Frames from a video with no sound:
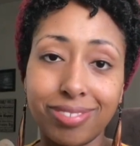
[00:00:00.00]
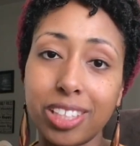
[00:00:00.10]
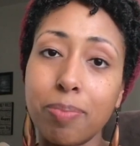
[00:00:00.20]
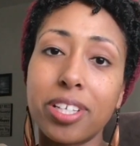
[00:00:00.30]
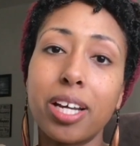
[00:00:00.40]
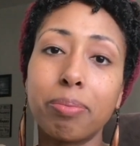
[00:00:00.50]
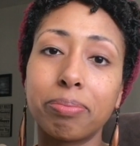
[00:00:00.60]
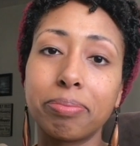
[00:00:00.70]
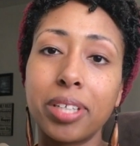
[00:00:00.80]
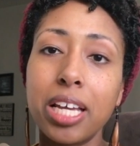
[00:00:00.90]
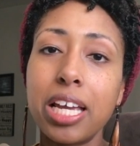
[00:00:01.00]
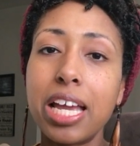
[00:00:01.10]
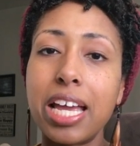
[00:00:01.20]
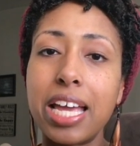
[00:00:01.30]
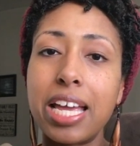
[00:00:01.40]
Sums it up.
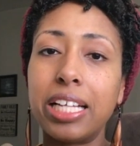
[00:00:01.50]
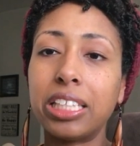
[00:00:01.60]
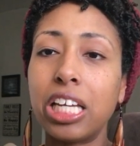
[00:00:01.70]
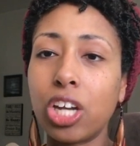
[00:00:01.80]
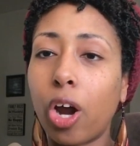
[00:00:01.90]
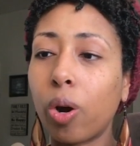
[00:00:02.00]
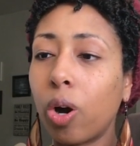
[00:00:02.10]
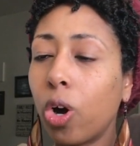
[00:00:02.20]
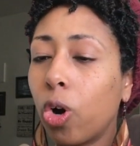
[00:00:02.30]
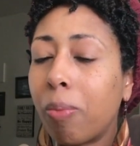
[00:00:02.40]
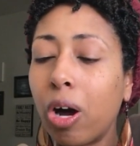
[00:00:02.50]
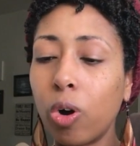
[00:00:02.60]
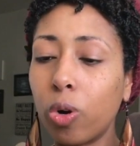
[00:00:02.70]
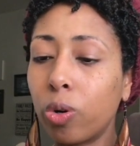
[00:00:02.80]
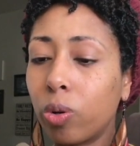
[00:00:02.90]
And in my
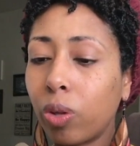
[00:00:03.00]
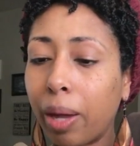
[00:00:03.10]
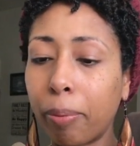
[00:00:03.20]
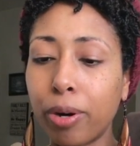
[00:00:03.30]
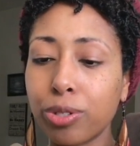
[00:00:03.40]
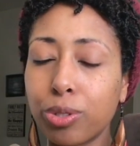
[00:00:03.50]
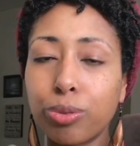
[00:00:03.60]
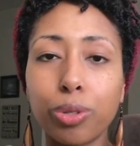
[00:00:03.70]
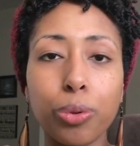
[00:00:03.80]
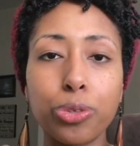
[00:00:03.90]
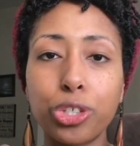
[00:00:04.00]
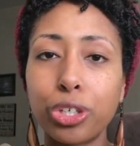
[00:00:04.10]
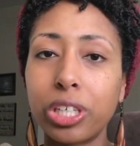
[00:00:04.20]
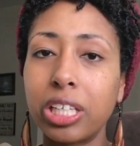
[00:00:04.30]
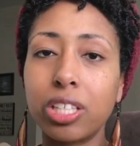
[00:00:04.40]
whole like personal growth
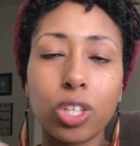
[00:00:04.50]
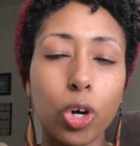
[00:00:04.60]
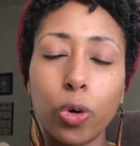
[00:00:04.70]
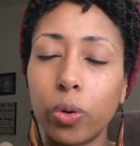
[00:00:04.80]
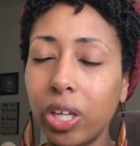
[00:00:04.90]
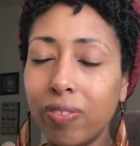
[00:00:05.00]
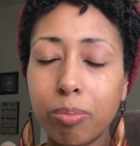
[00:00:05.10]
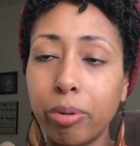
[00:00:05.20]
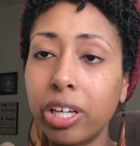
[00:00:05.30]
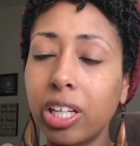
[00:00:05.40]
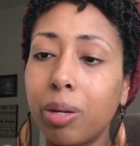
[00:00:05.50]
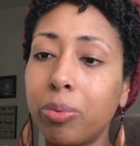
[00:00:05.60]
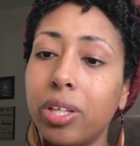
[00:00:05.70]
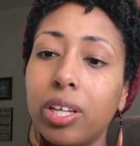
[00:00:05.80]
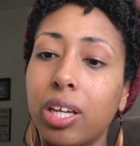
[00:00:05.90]
journey, this whole even book
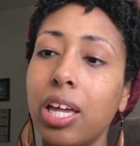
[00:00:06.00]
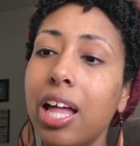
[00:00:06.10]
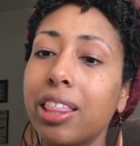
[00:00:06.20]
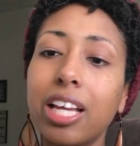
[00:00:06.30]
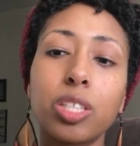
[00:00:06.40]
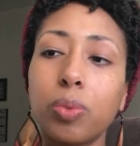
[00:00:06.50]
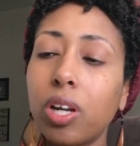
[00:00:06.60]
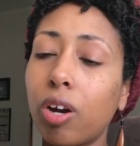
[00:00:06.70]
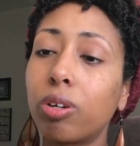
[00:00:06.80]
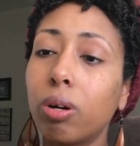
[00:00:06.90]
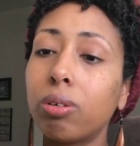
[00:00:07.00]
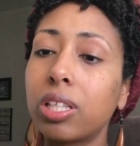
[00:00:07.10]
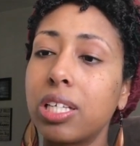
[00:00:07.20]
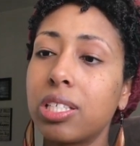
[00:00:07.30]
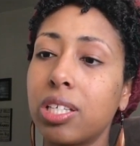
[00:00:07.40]
club thing, that's what our
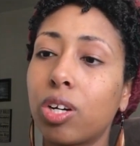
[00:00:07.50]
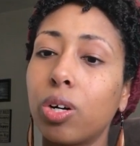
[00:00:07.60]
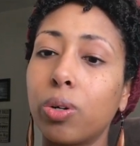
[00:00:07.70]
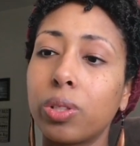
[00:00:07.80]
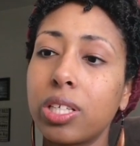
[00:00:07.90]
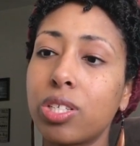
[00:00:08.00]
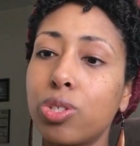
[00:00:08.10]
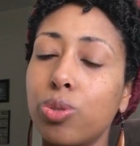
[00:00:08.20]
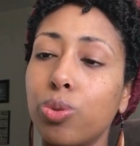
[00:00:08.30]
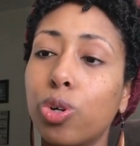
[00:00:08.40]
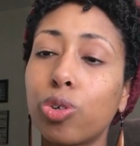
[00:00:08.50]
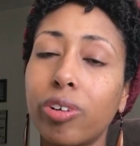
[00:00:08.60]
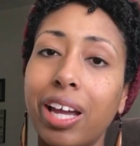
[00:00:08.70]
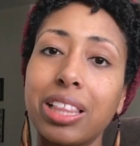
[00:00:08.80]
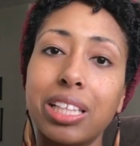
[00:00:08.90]
goal is. Our goal is to
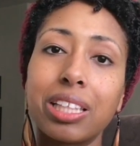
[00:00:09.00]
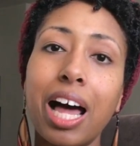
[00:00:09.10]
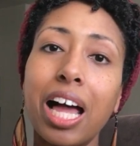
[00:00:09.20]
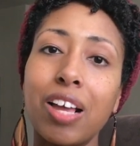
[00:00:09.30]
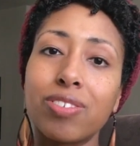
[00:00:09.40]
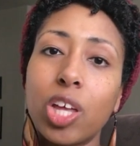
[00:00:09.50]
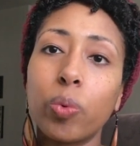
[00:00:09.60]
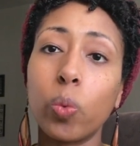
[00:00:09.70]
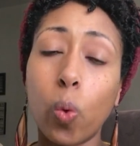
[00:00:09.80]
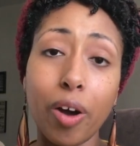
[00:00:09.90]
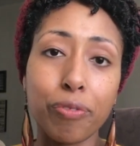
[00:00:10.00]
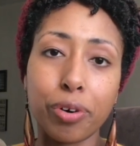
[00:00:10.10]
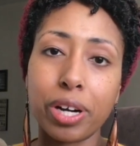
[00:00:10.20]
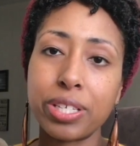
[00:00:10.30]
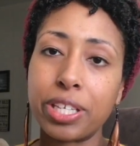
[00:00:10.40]
create the lives that we want
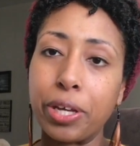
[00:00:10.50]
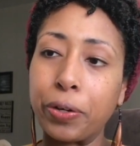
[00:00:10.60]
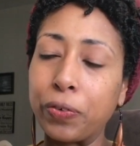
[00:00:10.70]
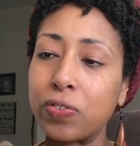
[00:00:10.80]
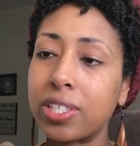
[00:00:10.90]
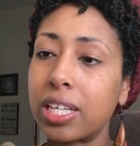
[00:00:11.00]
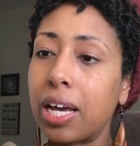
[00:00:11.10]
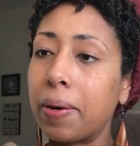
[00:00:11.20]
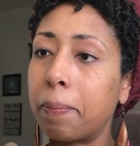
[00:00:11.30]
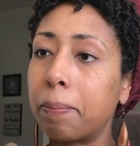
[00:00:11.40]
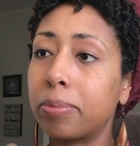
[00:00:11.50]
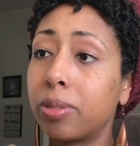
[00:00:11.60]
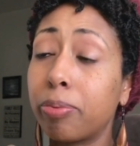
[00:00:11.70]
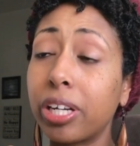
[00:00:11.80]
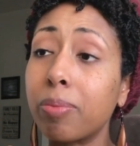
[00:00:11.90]
for ourselves,
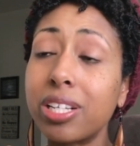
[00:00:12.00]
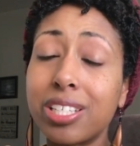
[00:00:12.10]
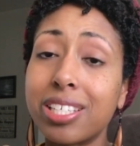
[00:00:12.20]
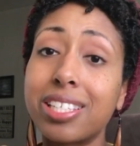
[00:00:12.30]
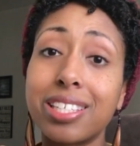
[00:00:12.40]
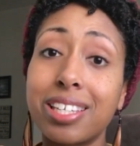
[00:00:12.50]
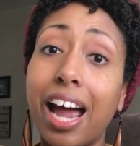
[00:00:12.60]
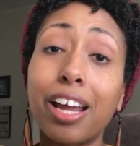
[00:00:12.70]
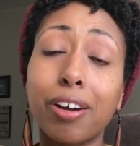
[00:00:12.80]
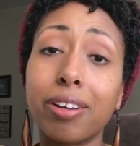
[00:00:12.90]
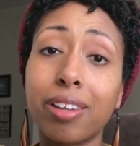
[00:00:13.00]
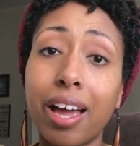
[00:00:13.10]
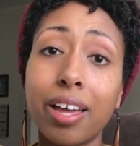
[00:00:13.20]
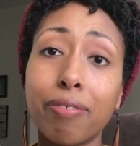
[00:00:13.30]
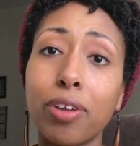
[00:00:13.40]
to pretty much just design our
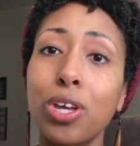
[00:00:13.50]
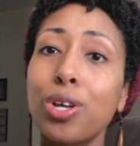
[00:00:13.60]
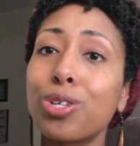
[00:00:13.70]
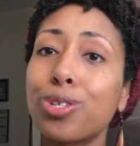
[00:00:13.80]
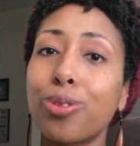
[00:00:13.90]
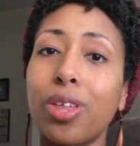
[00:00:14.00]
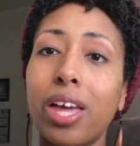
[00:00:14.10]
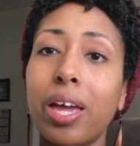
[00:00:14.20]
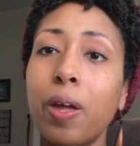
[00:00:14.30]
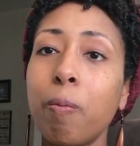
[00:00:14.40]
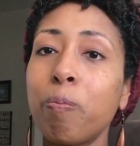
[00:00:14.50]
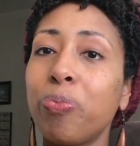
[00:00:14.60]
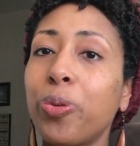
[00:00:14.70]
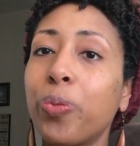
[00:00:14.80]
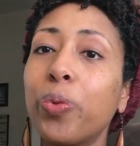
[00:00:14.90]
life so that
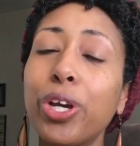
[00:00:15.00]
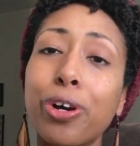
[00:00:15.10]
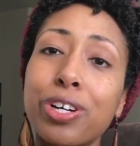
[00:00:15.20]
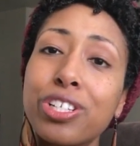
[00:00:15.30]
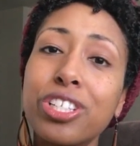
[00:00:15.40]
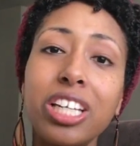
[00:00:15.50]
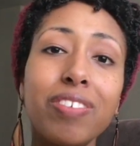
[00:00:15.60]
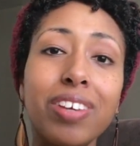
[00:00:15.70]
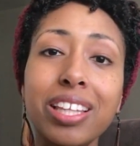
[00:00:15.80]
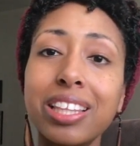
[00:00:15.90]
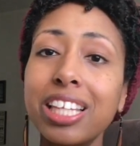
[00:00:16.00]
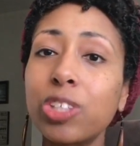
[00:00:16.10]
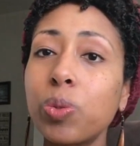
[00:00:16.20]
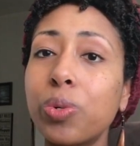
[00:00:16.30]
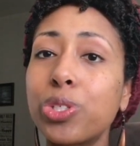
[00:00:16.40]
we are achieving the
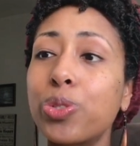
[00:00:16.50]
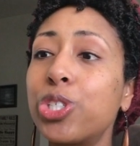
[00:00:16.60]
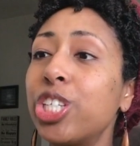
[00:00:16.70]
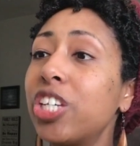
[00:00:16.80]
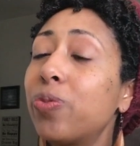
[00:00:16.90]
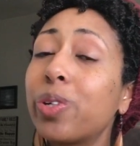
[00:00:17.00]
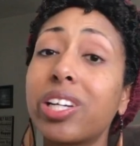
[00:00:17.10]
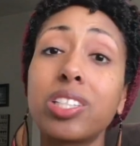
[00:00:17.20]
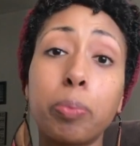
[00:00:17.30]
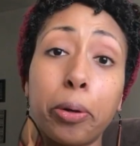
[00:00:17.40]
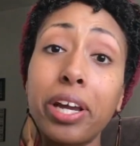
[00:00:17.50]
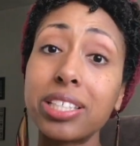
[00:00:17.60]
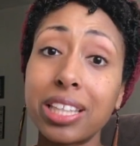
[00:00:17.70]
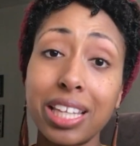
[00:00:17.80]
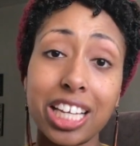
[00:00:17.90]
things we want to achieve. We're
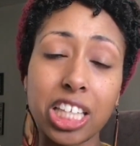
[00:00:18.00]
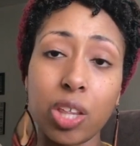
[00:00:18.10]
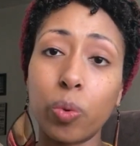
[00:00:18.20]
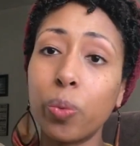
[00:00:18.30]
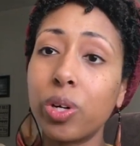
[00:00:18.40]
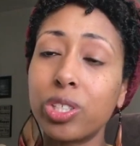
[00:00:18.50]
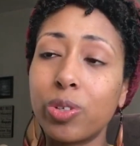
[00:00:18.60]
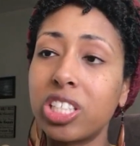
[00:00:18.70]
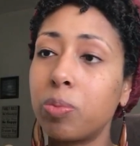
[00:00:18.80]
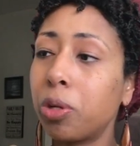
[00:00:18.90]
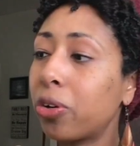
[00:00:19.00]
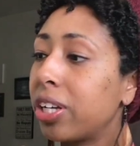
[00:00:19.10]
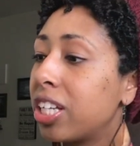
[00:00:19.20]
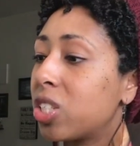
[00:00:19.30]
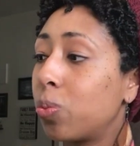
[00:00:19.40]
experiencing things that we want to
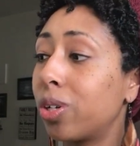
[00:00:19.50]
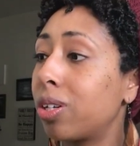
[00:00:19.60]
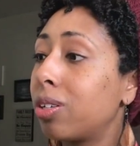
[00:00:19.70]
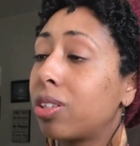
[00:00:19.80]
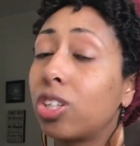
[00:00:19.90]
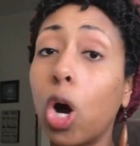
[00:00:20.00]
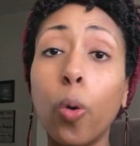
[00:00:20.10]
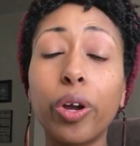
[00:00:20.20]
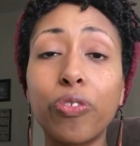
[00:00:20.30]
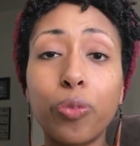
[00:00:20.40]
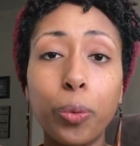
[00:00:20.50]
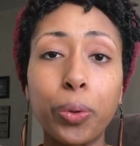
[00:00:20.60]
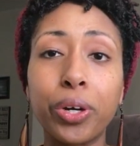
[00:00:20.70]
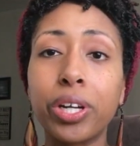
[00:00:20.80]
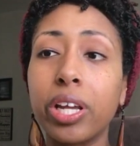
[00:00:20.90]
experience. We're going
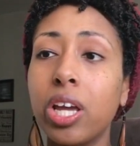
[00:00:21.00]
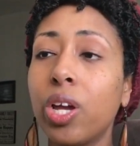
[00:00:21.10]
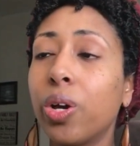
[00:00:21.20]
for it.